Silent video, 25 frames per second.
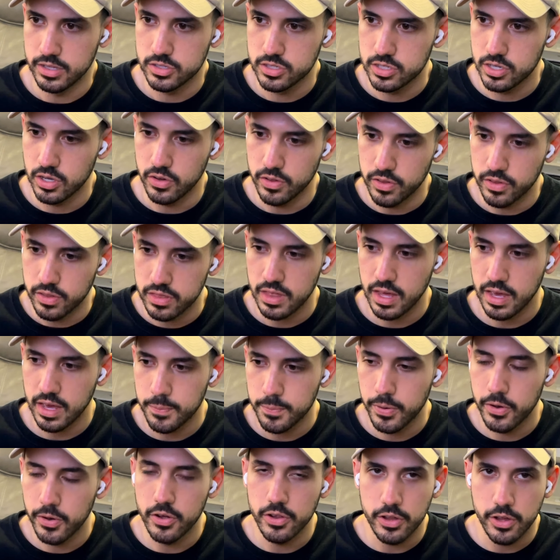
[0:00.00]
So they
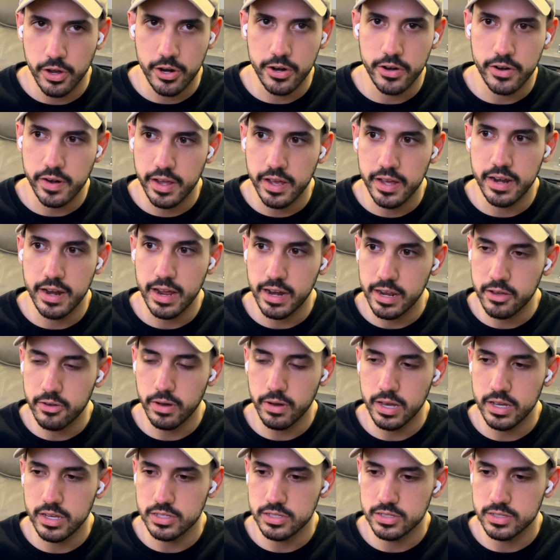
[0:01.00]
pull her in
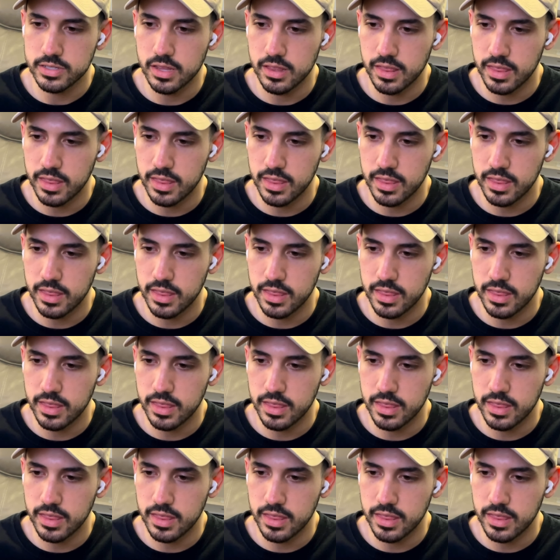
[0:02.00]
anyway so that